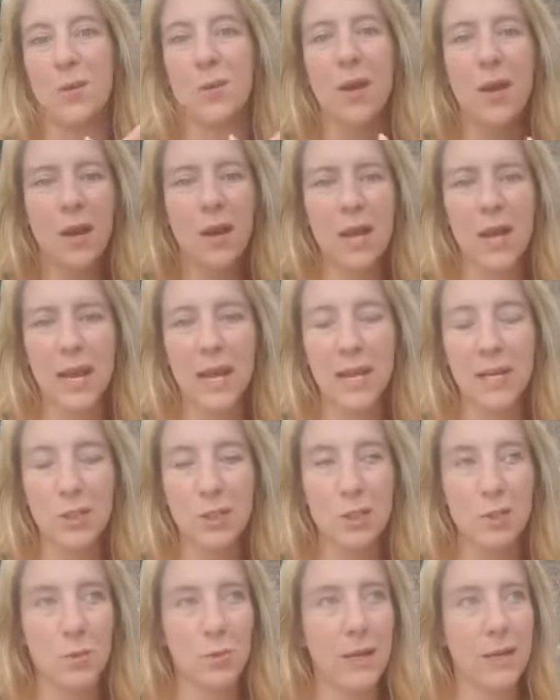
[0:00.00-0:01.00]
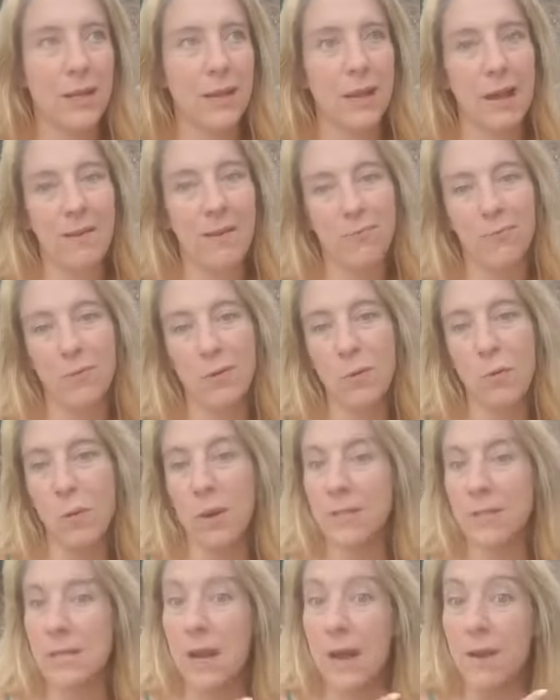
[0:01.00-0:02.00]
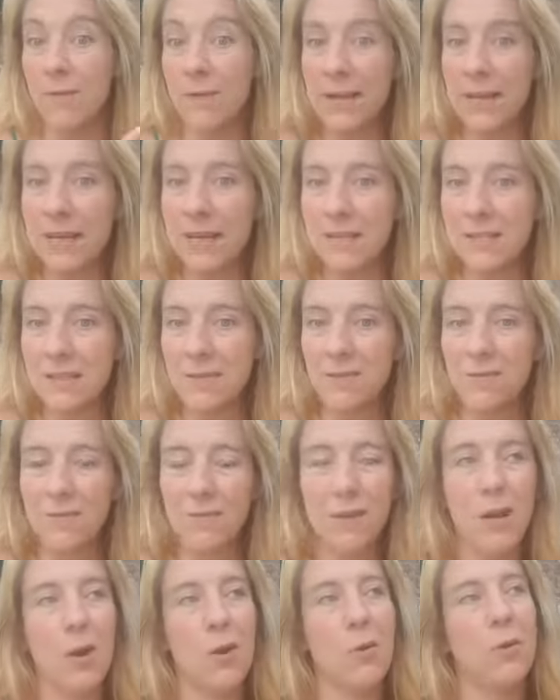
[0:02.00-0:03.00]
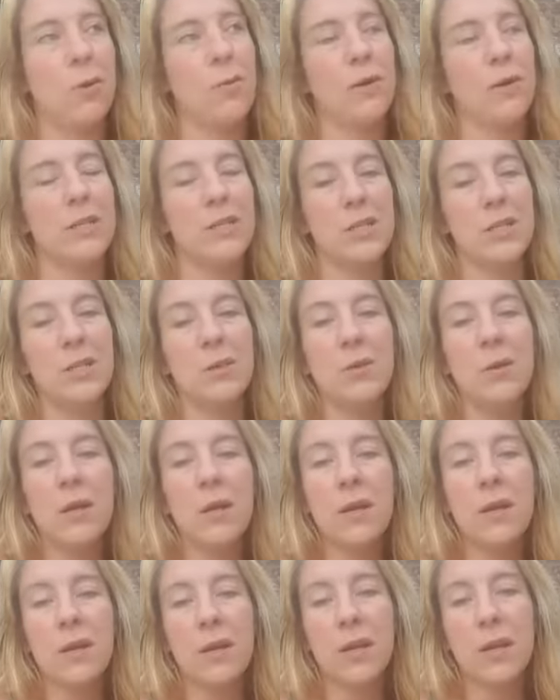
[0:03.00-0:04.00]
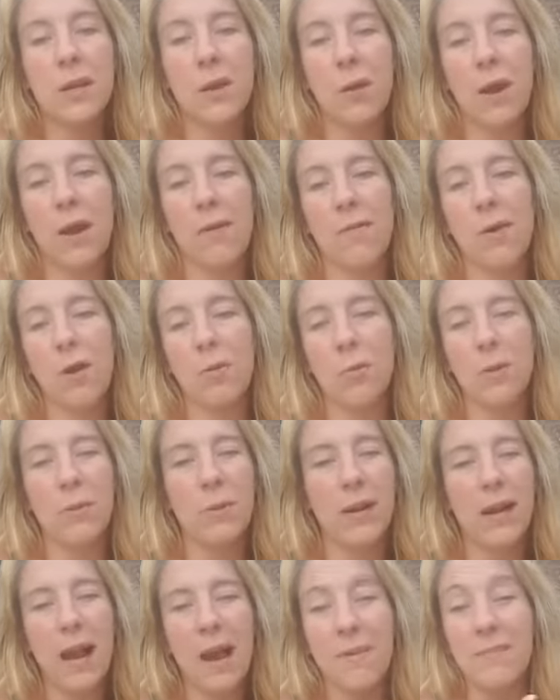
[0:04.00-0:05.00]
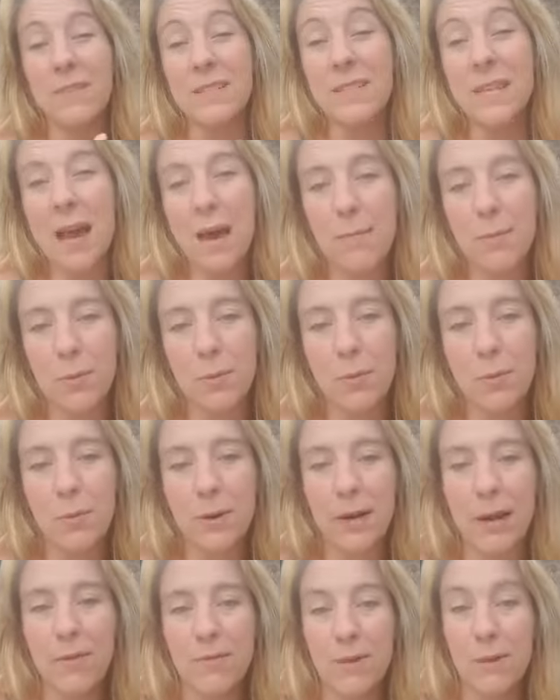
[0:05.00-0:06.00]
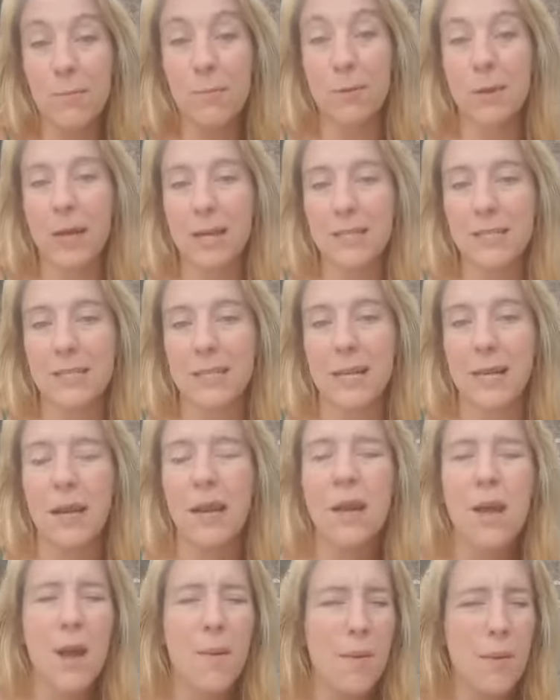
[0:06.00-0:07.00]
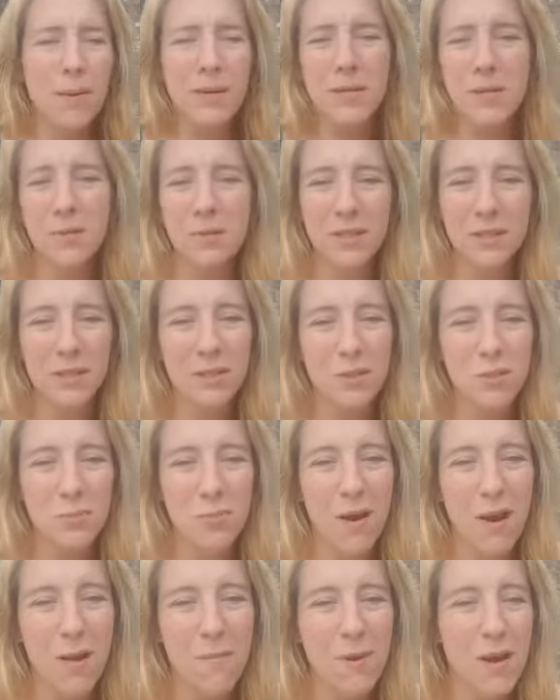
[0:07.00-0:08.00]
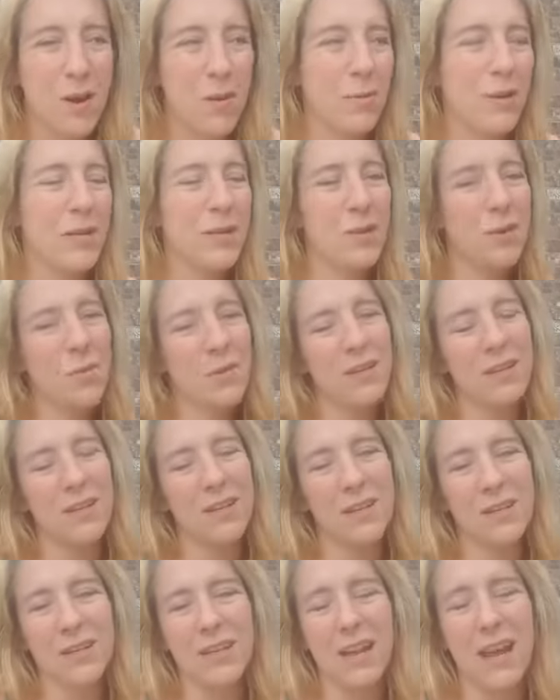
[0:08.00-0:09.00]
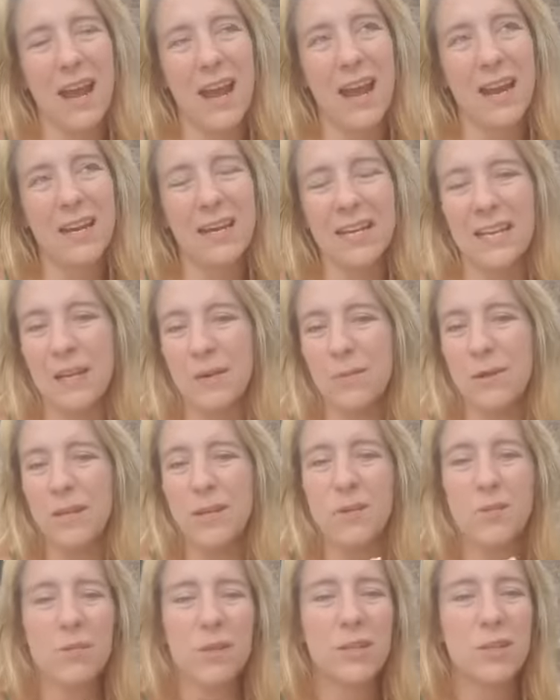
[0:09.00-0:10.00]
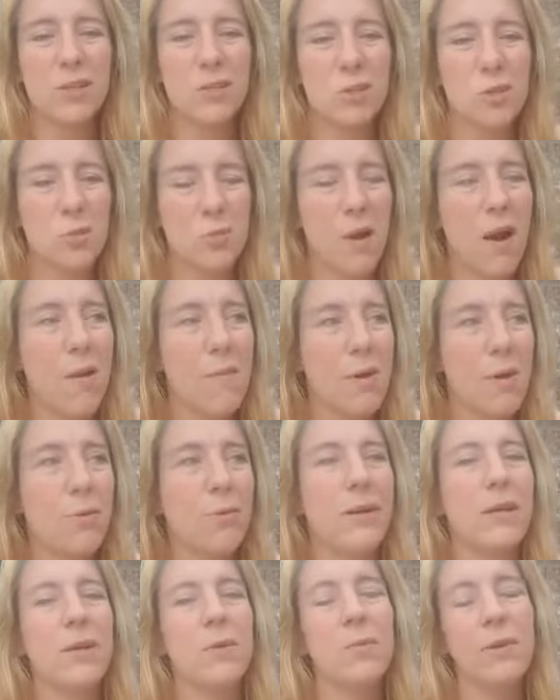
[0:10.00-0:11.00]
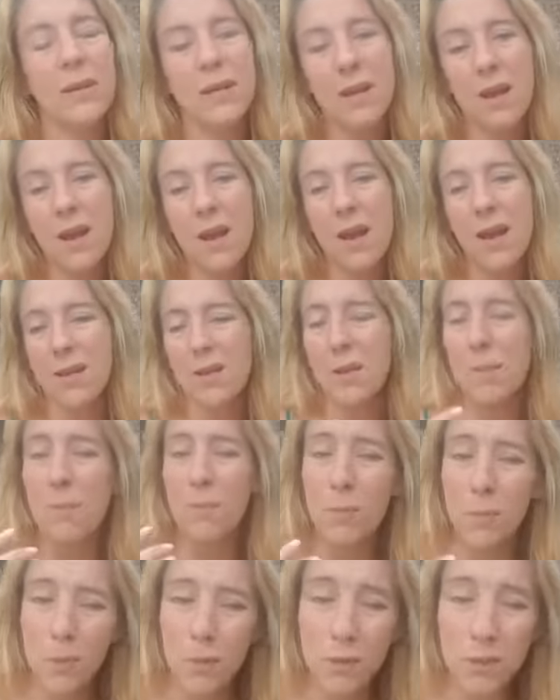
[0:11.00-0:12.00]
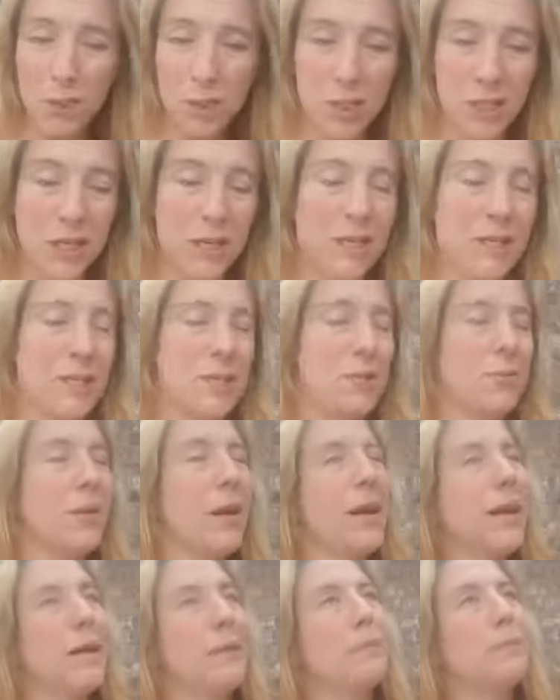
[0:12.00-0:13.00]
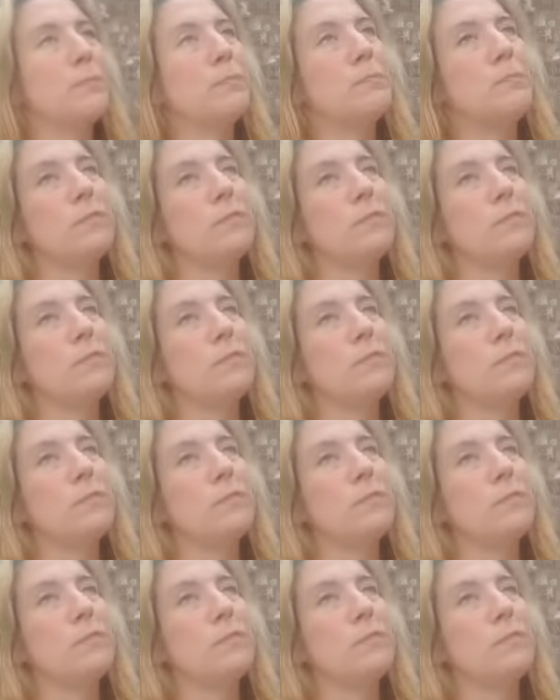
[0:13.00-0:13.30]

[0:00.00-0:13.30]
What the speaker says: to enjoy life. We want to have ease and flow. We want to, you know, have all, we want to have depth. We want to have complexity, but we don't want the drama. We don't want the agony. We don't want the trauma. We don't want the bullshit, right?